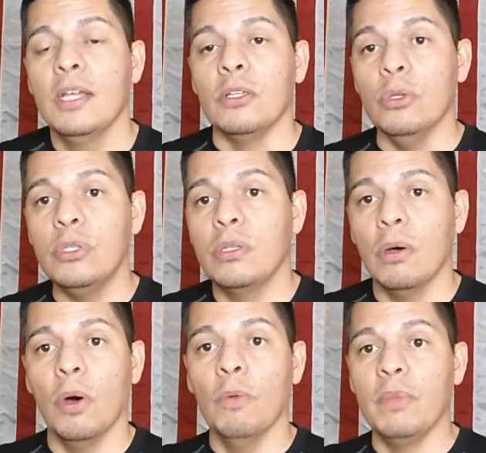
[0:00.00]
You
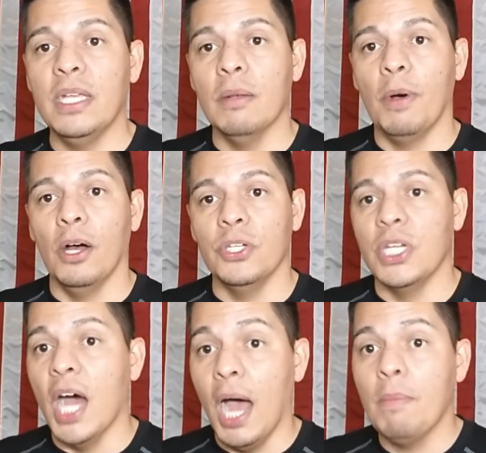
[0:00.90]
still owe me an
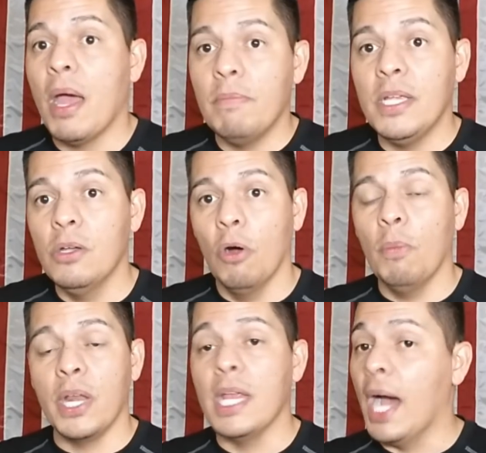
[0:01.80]
apology. I might be
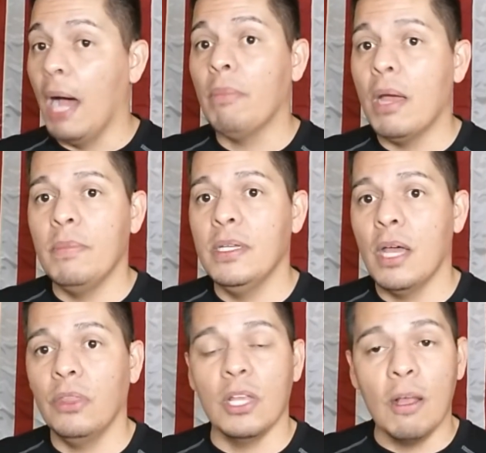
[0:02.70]
nobody. I might be
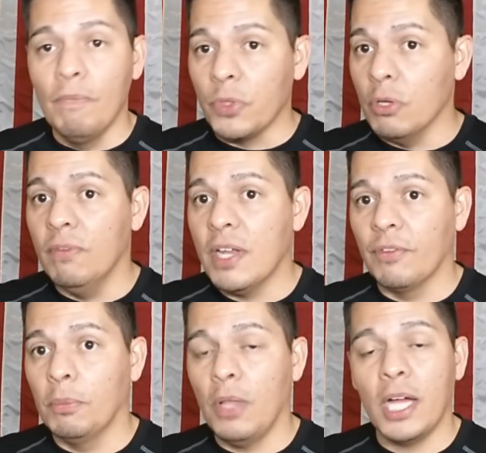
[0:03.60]
nothing. You've
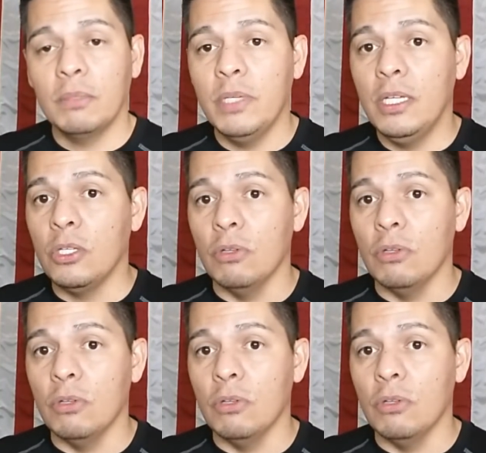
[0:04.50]
never blocked me.